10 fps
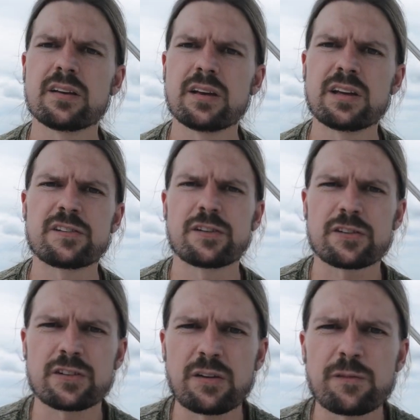it
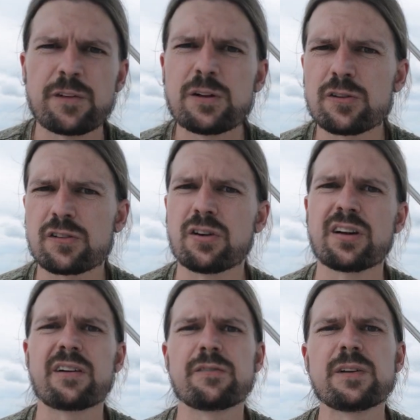just, it feels good.
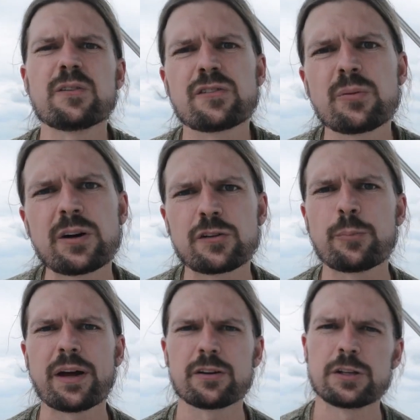I feel so much
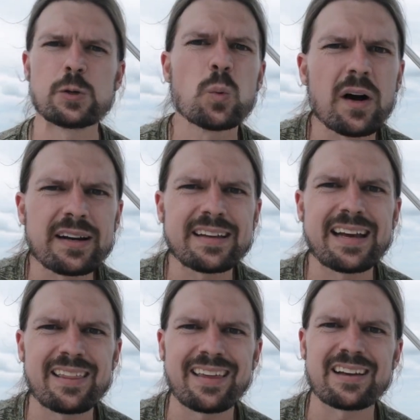better. You want to
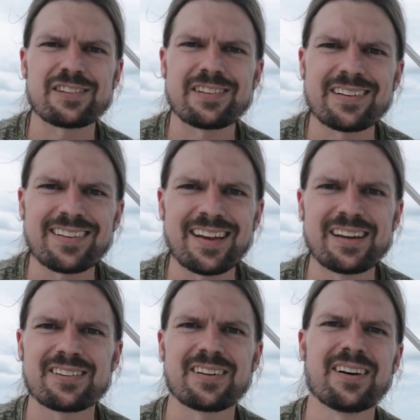get that
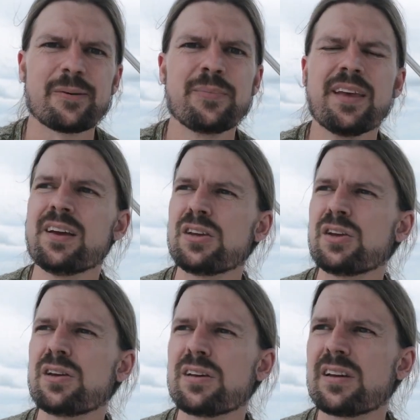sunlight. Um,
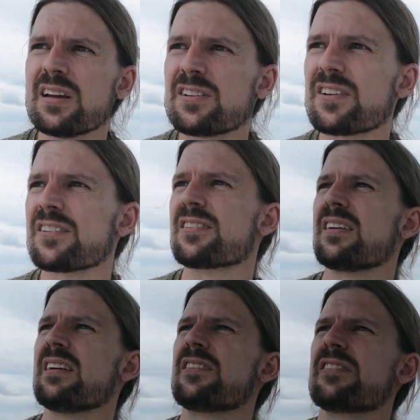you, it just,
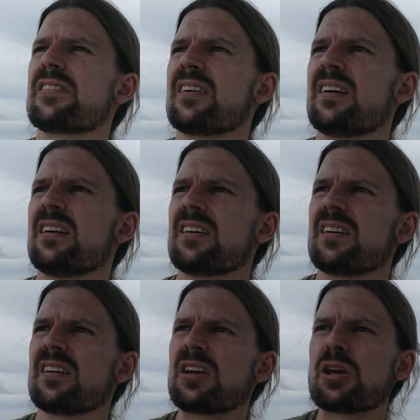it's,
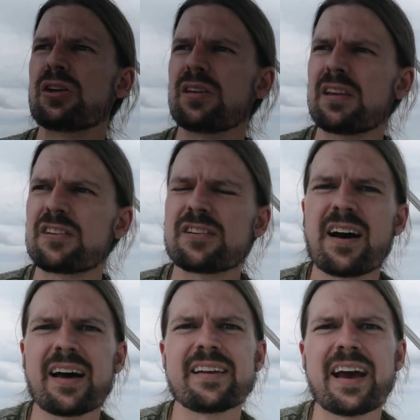it, it's
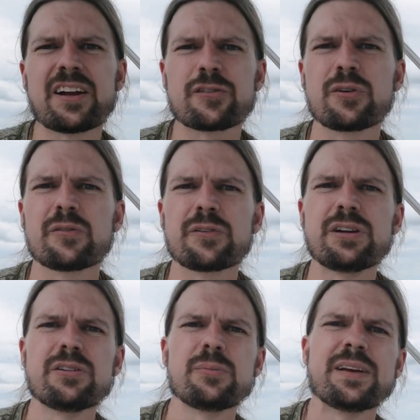not natural for
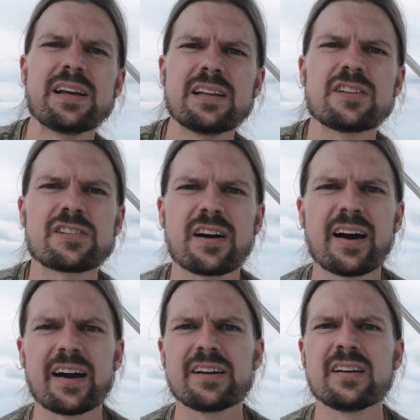you to be
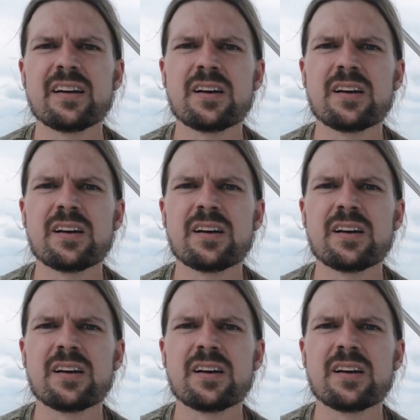inside